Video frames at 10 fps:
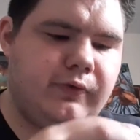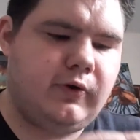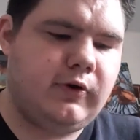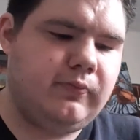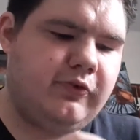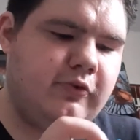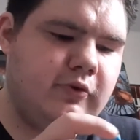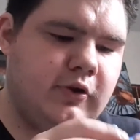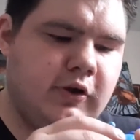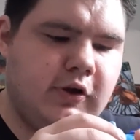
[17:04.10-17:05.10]
arms,
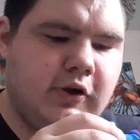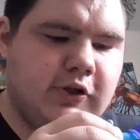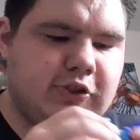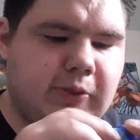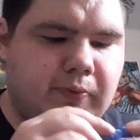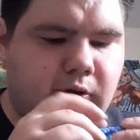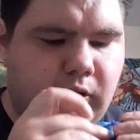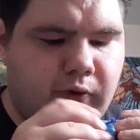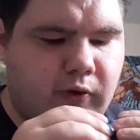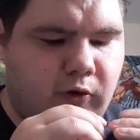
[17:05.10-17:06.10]
slipping
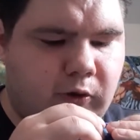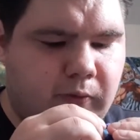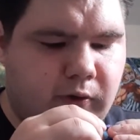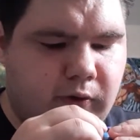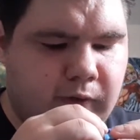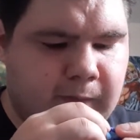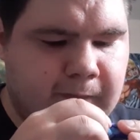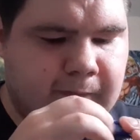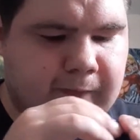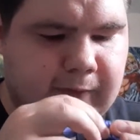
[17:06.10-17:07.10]
on the armor,
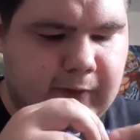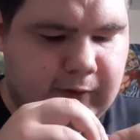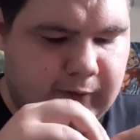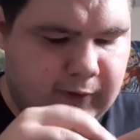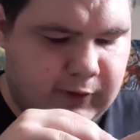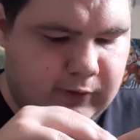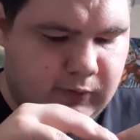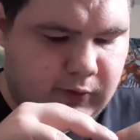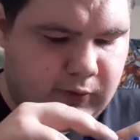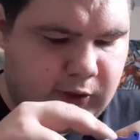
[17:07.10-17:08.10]
and then
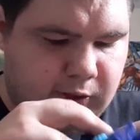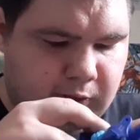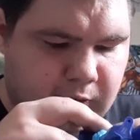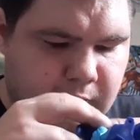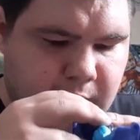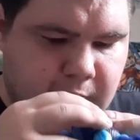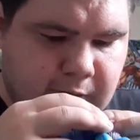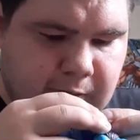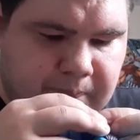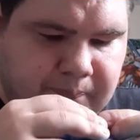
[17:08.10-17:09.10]
we're going to
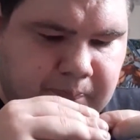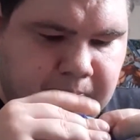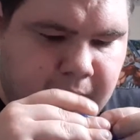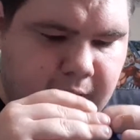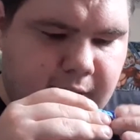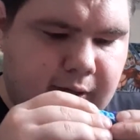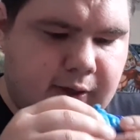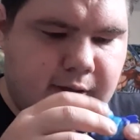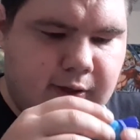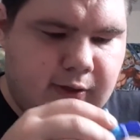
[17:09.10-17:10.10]
peg it
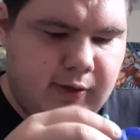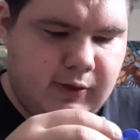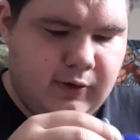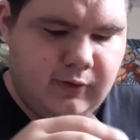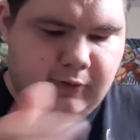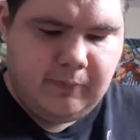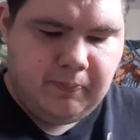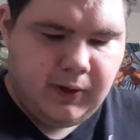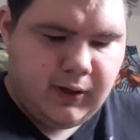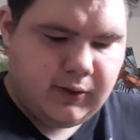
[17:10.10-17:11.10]
in here to the
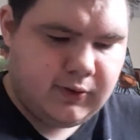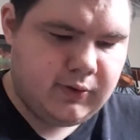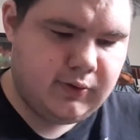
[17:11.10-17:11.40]
back.